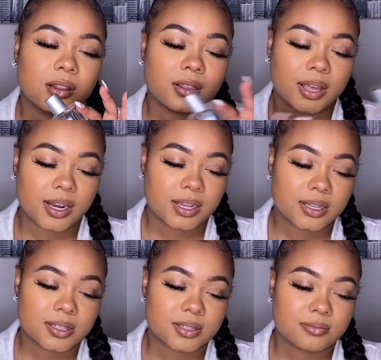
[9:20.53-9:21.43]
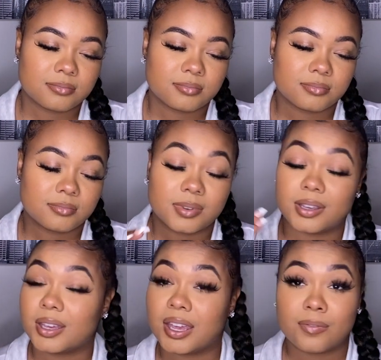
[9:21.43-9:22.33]
Ladies,
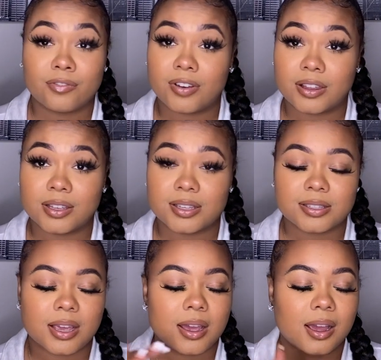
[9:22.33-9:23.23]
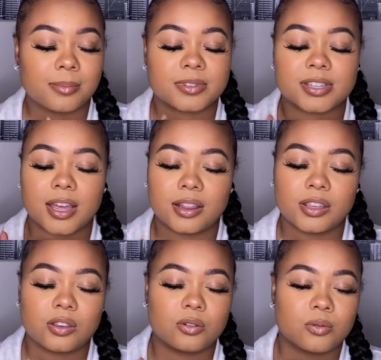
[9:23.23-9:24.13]
even fellas, I'm
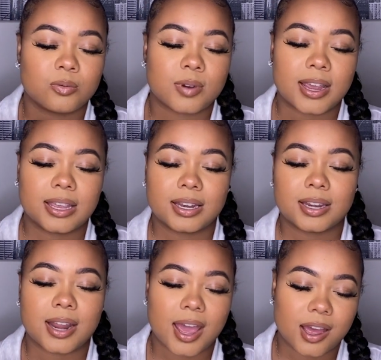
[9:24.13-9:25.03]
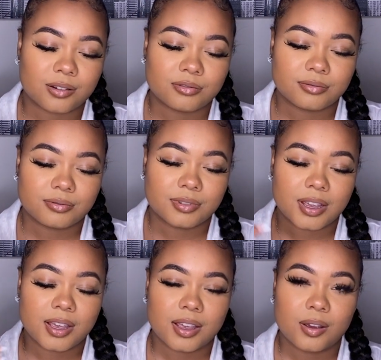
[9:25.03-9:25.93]
telling you right now,
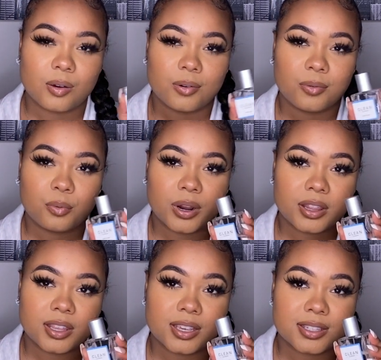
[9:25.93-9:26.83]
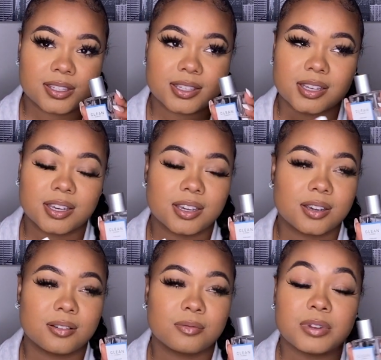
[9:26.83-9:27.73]
wear this
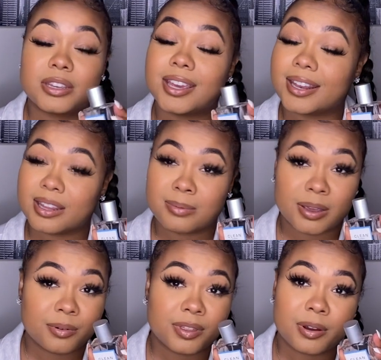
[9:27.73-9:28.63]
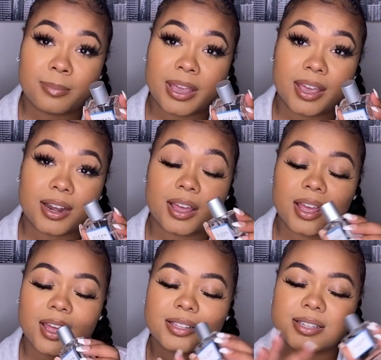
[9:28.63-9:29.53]
when you get in the bed with your man,
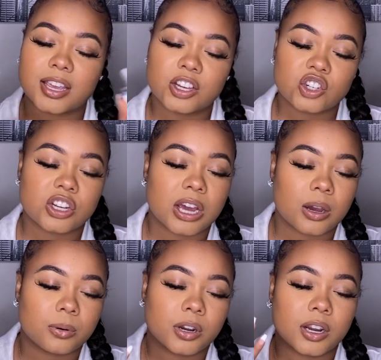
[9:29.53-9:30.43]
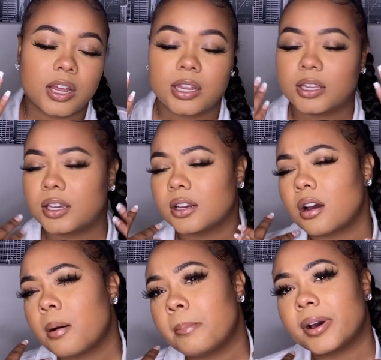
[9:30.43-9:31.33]
take a shower, get
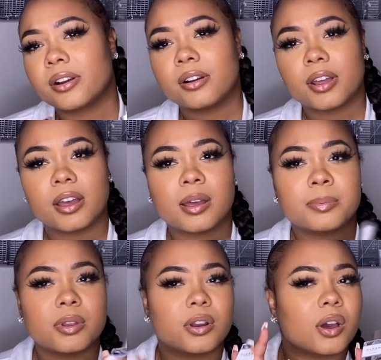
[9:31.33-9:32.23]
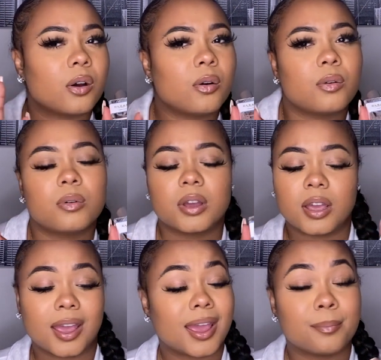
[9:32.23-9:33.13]
all buttered up, you know,
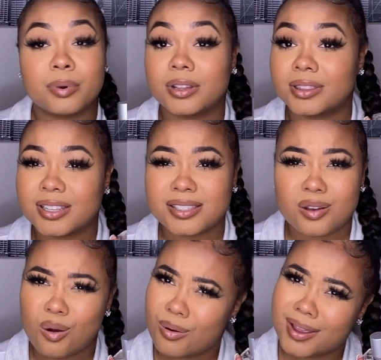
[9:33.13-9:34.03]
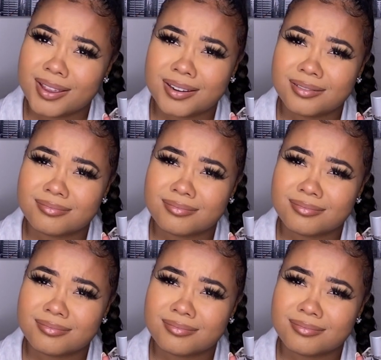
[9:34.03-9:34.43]
and put this on.